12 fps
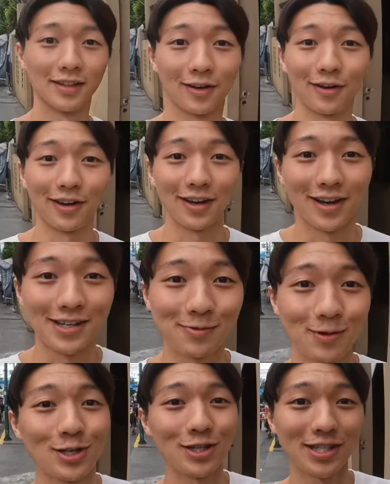All right, guys,
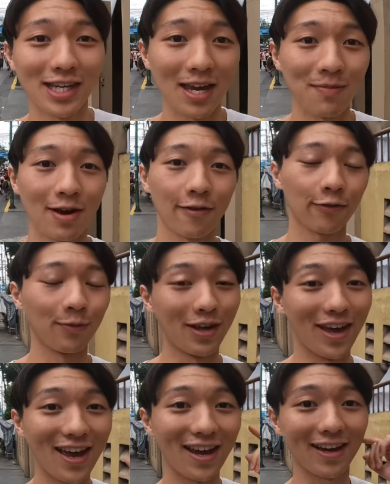we just came out from
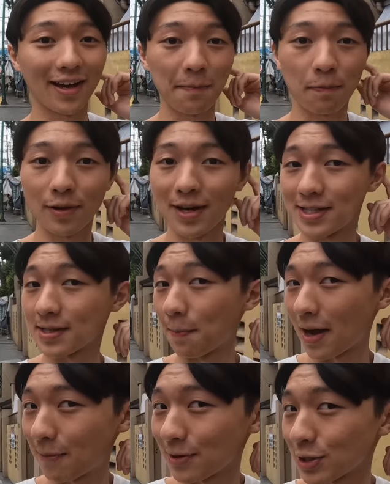the haircut place, the
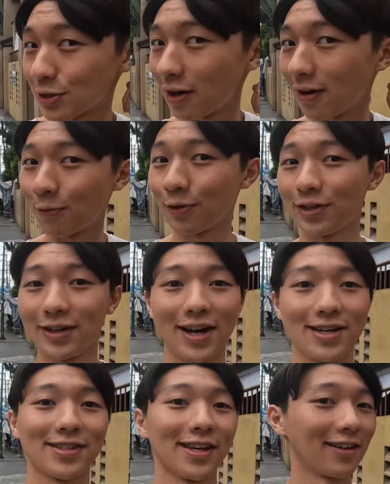barber shop. What do you
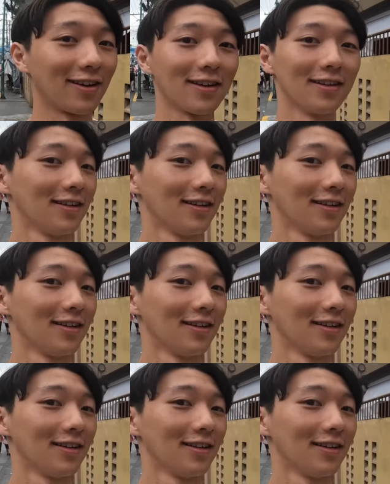guys think?